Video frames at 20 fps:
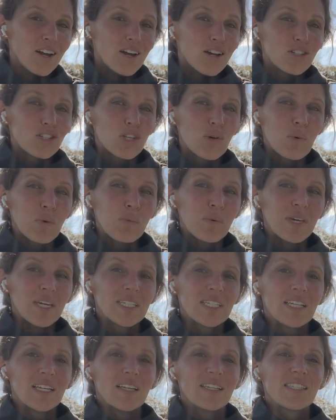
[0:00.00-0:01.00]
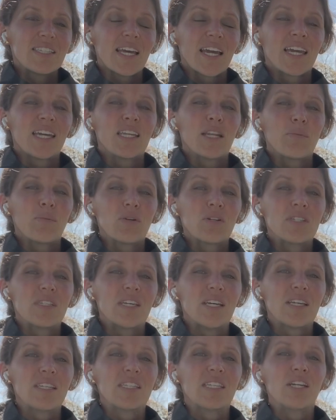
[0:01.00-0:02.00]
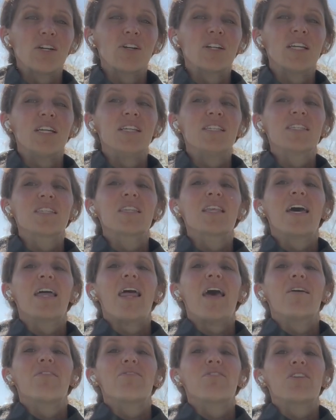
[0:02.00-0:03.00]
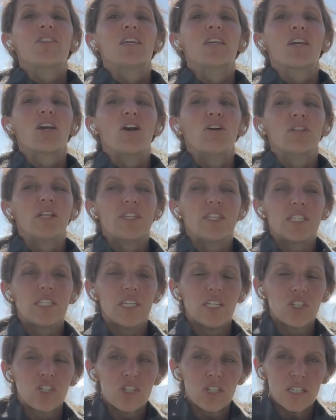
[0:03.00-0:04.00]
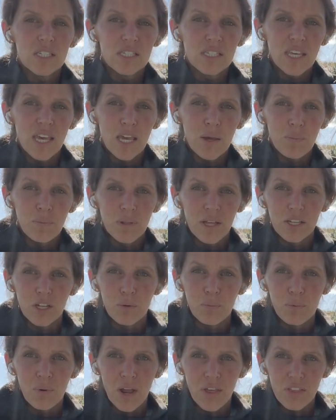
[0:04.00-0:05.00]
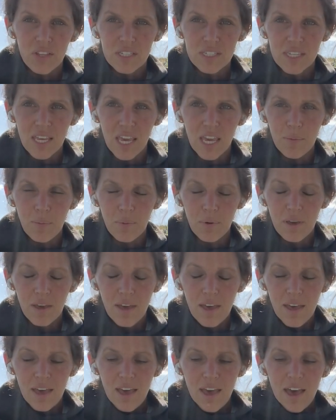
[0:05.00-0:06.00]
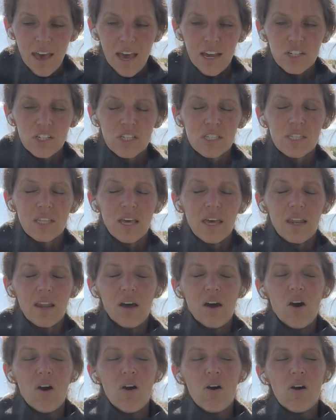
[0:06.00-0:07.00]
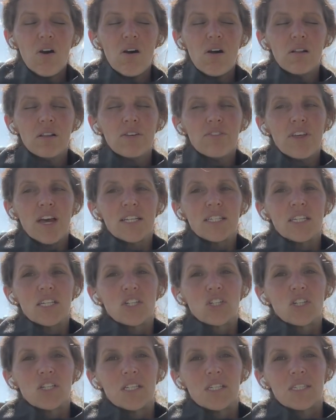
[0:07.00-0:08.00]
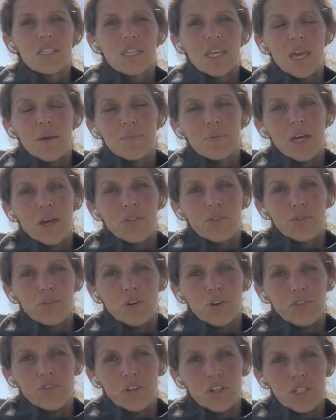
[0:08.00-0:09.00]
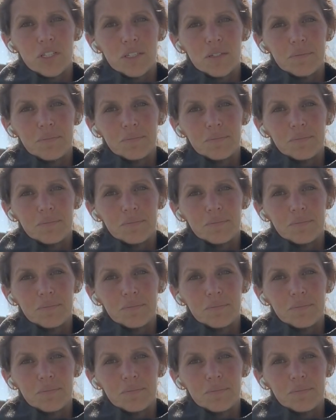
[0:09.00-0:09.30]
So when we get to second number 6, here it is. Let everything go. Let the tension escape, let your breath escape, and just let all of that tension escape down through your foot.